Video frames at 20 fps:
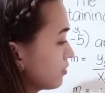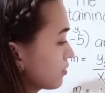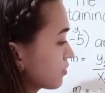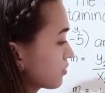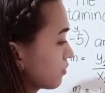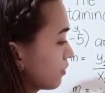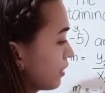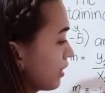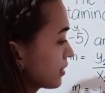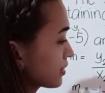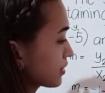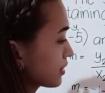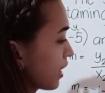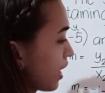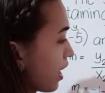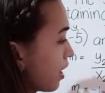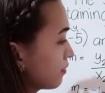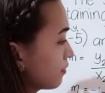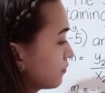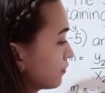So let's
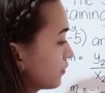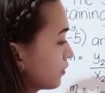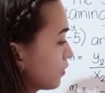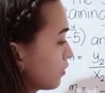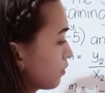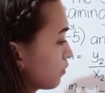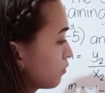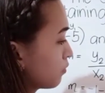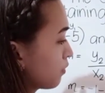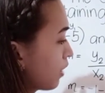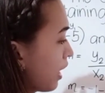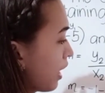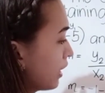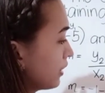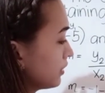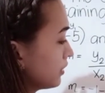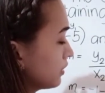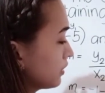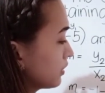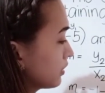have
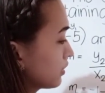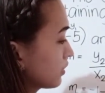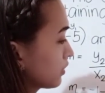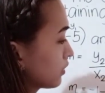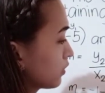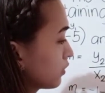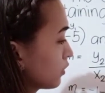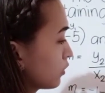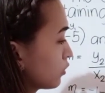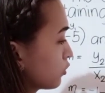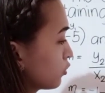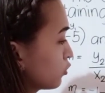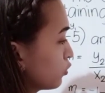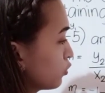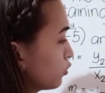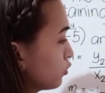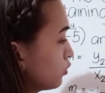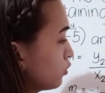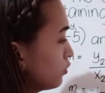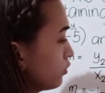1,
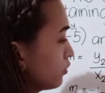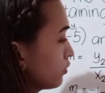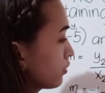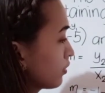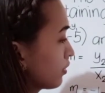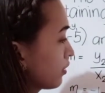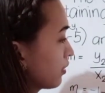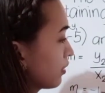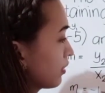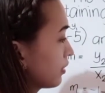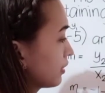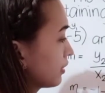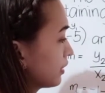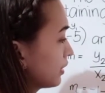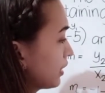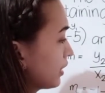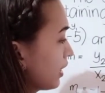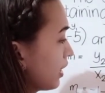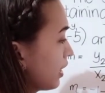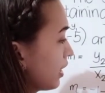2,
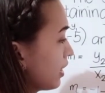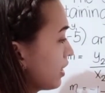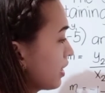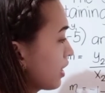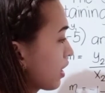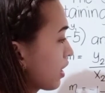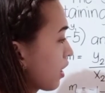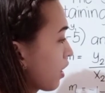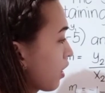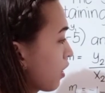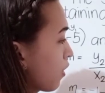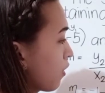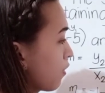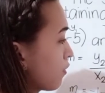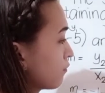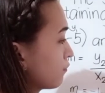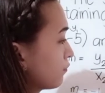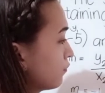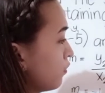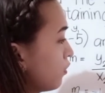3,
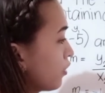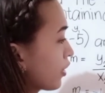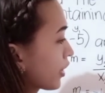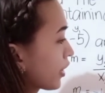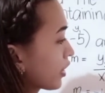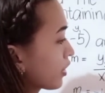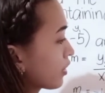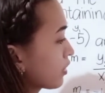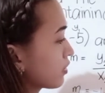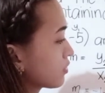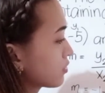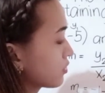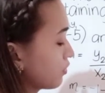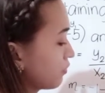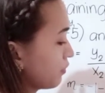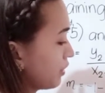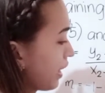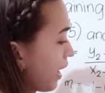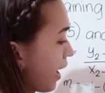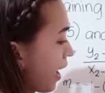4. So
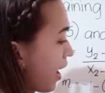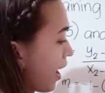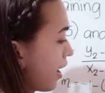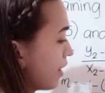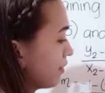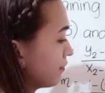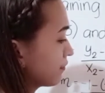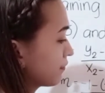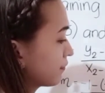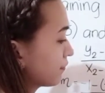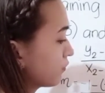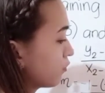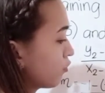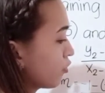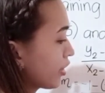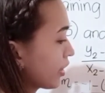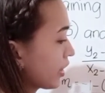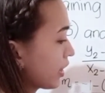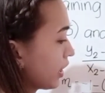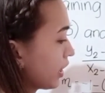we have 4
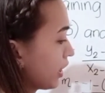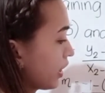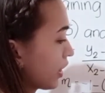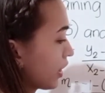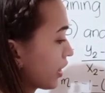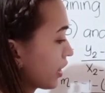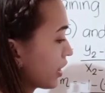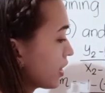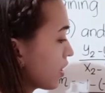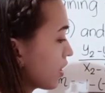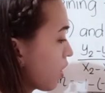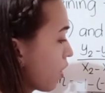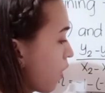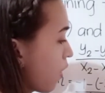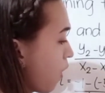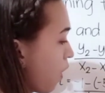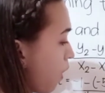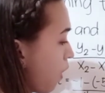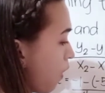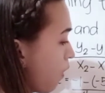here
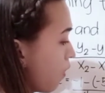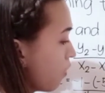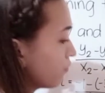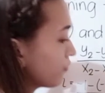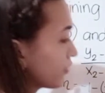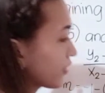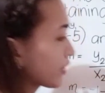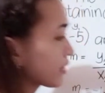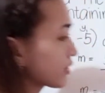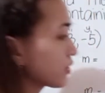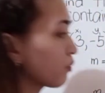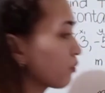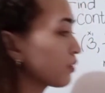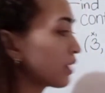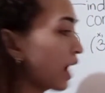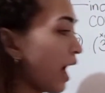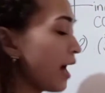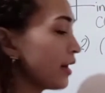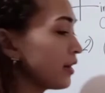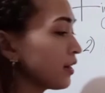over. So
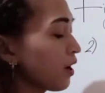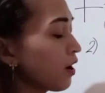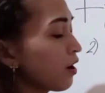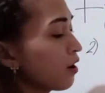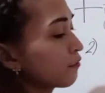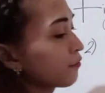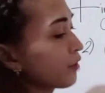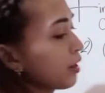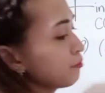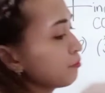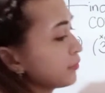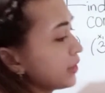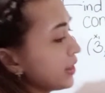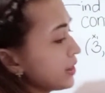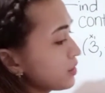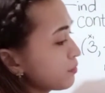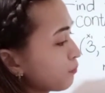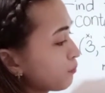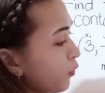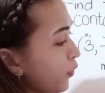run from
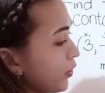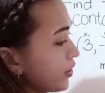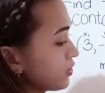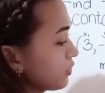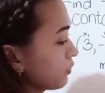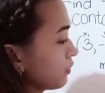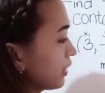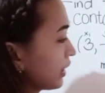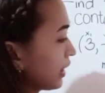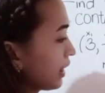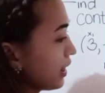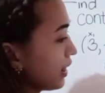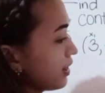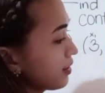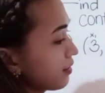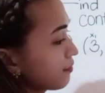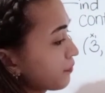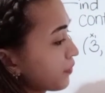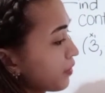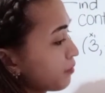this point, so 3
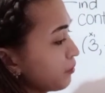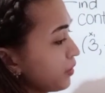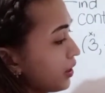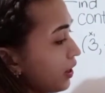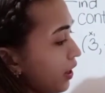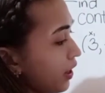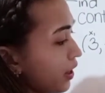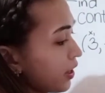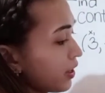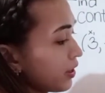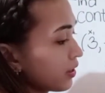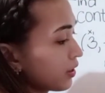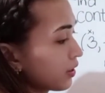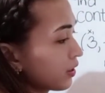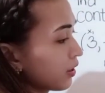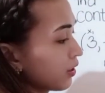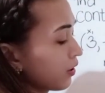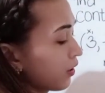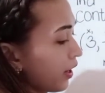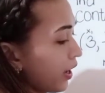from here,
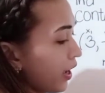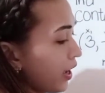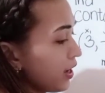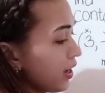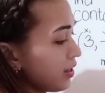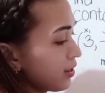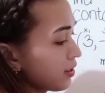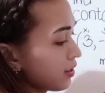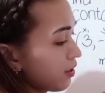okay?